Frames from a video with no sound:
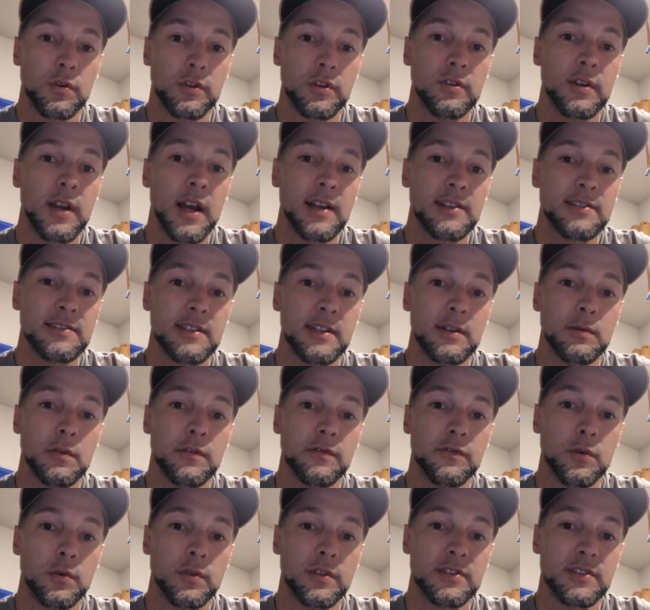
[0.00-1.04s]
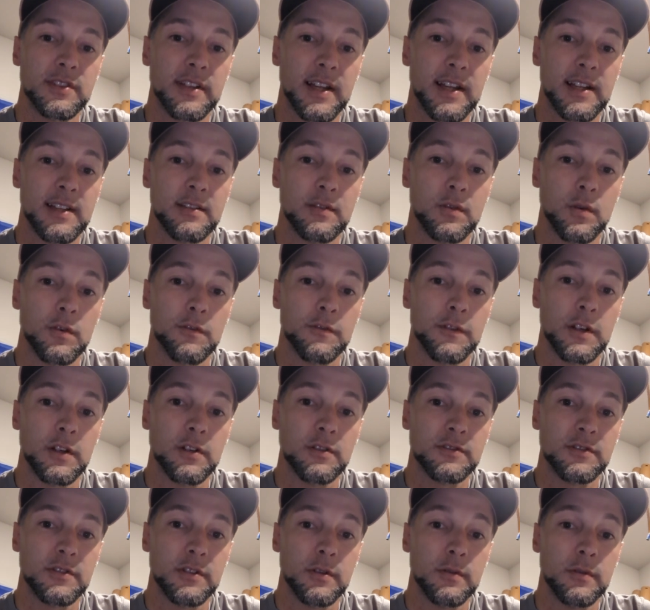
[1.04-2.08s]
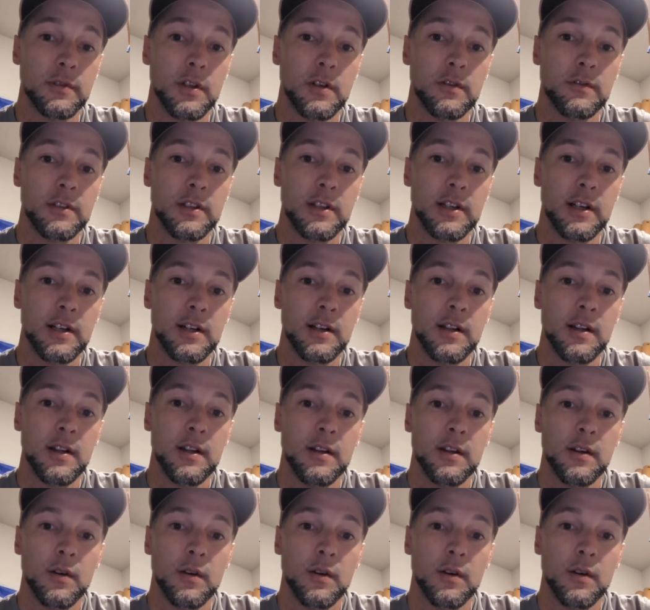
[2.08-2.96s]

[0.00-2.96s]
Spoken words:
You guys see what Florida State, Norvell's doing over there.